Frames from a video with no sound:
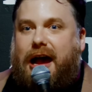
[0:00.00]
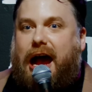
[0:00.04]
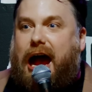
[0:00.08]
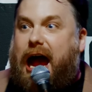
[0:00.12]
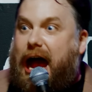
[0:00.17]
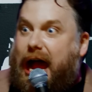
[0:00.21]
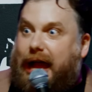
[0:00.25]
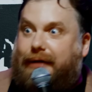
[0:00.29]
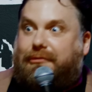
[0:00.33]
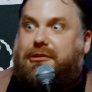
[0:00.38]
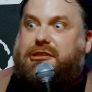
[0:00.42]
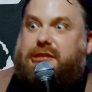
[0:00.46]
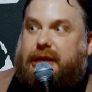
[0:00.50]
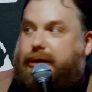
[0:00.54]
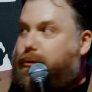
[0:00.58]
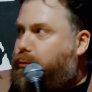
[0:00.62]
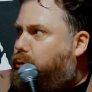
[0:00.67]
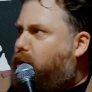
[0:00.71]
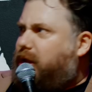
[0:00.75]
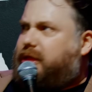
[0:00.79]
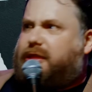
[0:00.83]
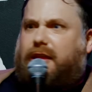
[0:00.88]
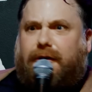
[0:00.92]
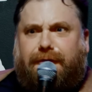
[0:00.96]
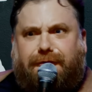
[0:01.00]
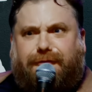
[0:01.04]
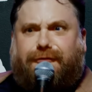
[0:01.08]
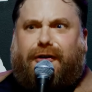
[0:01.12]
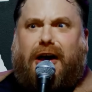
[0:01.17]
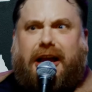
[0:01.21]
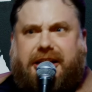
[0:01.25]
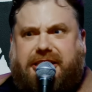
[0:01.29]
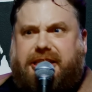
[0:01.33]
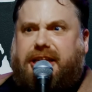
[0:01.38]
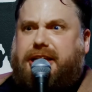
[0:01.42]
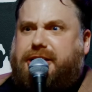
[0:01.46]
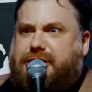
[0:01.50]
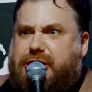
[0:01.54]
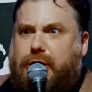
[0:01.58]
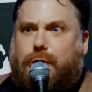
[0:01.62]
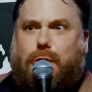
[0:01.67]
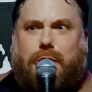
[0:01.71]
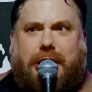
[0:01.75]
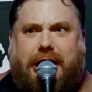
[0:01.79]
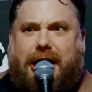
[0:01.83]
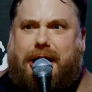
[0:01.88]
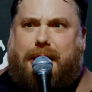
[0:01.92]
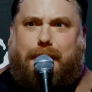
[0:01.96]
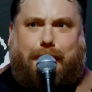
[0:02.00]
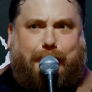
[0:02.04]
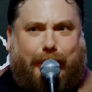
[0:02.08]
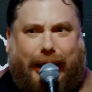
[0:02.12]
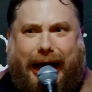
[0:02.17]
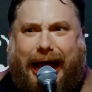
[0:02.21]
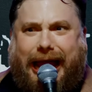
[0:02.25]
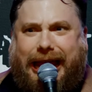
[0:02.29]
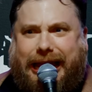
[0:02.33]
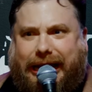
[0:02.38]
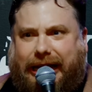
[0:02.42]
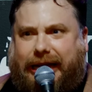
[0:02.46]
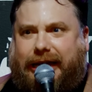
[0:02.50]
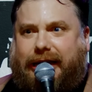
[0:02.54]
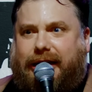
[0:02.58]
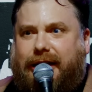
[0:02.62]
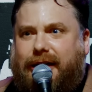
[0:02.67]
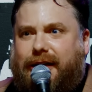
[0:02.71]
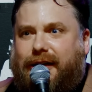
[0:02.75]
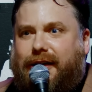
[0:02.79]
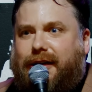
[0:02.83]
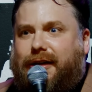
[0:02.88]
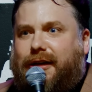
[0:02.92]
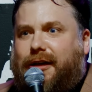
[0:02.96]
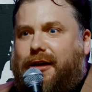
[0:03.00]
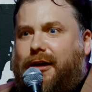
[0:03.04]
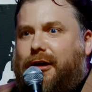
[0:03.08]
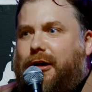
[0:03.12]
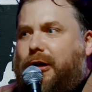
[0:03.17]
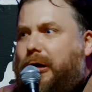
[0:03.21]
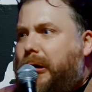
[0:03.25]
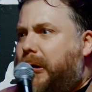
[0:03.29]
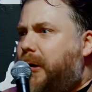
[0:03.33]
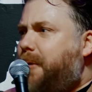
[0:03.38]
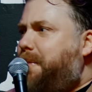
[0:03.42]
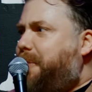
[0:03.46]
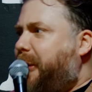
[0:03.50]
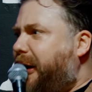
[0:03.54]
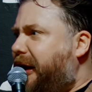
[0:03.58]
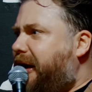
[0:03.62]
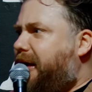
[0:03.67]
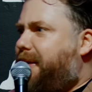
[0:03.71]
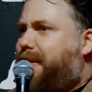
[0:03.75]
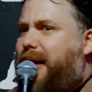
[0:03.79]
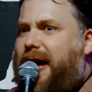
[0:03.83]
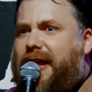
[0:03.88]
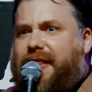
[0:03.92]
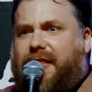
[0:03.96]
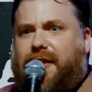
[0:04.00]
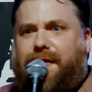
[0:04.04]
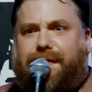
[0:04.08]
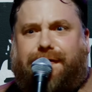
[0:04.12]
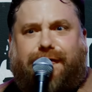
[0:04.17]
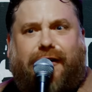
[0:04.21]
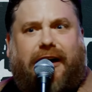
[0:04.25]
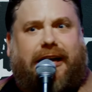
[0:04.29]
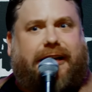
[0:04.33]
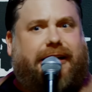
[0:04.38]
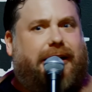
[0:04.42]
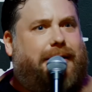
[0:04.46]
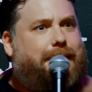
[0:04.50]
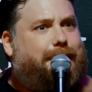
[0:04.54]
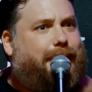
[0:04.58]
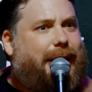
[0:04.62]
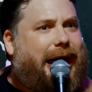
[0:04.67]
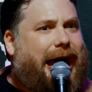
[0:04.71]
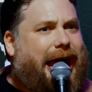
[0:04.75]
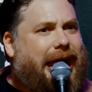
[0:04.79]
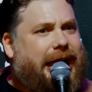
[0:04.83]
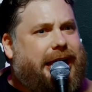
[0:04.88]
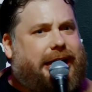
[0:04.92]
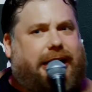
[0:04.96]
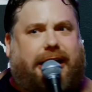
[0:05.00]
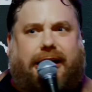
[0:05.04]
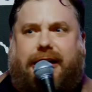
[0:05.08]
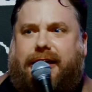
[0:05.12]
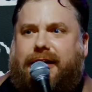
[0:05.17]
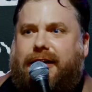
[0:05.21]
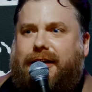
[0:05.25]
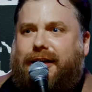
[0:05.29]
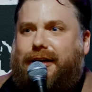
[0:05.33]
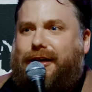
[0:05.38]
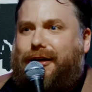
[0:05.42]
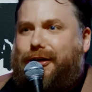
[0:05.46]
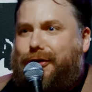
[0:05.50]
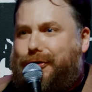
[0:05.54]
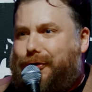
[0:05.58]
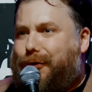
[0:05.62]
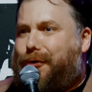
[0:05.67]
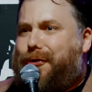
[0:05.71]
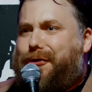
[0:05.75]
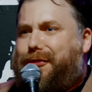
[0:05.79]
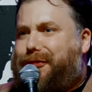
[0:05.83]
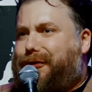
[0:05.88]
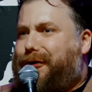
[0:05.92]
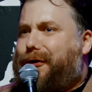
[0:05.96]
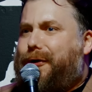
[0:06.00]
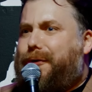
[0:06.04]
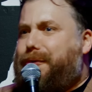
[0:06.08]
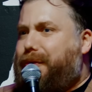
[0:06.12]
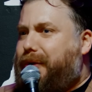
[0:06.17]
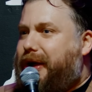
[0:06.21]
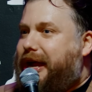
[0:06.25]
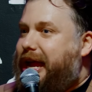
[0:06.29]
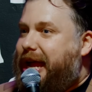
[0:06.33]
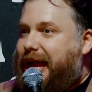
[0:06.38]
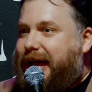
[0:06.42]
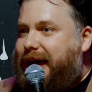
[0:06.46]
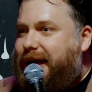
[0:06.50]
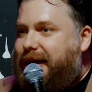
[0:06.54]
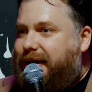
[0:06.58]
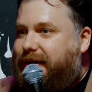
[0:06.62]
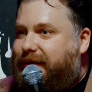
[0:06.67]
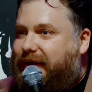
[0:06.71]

I was like, what the fuck's he doing on a bike? Who put him on the fucking bike? North Korea?